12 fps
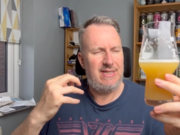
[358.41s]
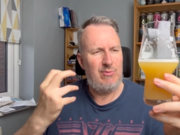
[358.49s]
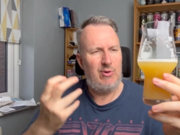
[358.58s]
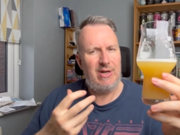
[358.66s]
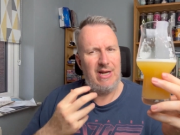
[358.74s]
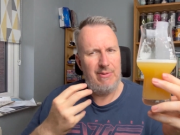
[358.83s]
They
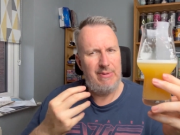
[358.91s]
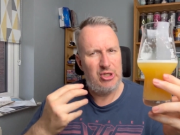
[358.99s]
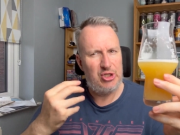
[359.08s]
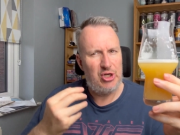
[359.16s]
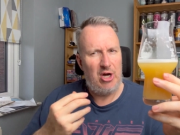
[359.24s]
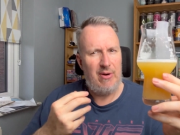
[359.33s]
want a little bit of
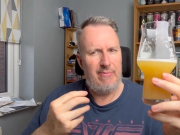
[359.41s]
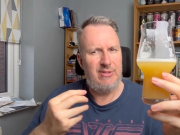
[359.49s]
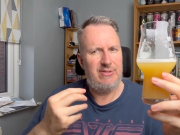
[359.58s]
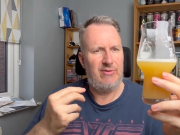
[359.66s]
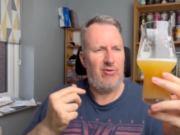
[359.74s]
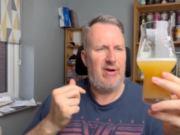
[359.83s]

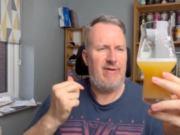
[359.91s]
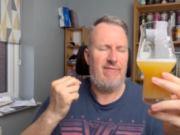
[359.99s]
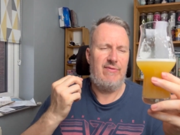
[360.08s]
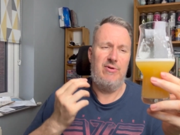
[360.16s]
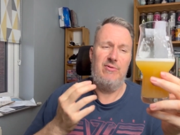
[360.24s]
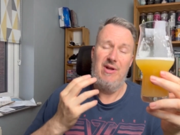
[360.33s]
sharpness of
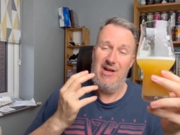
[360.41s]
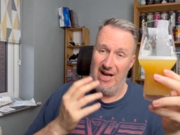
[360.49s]
grapefruit.